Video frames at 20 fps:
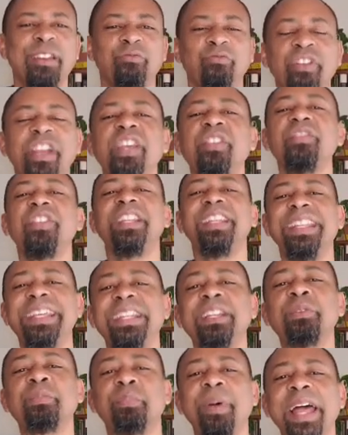and ring the
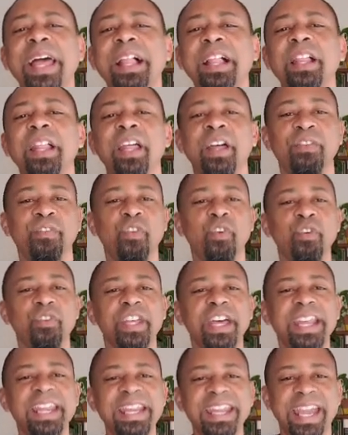little bell for
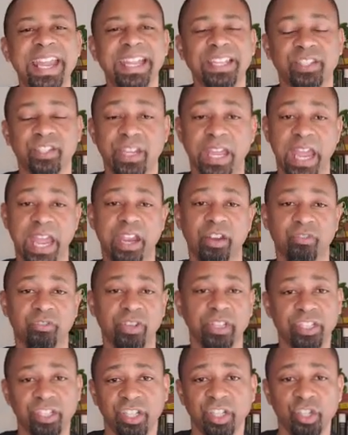the next
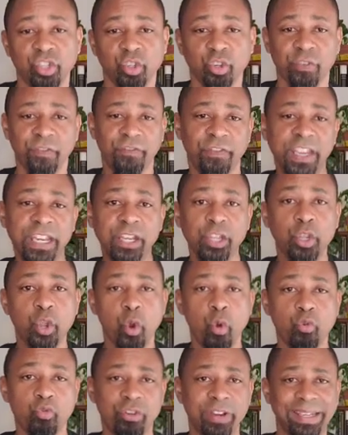Angry Teacher
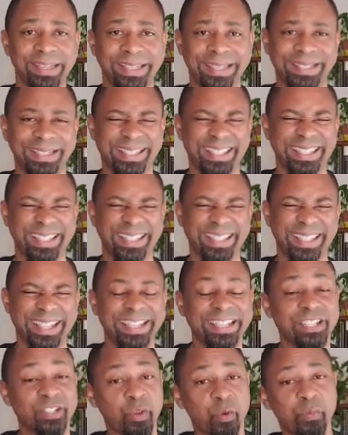video release.
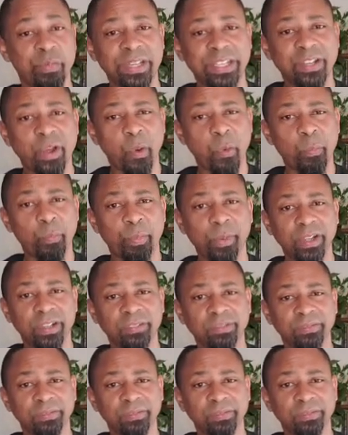It's gonna be dope.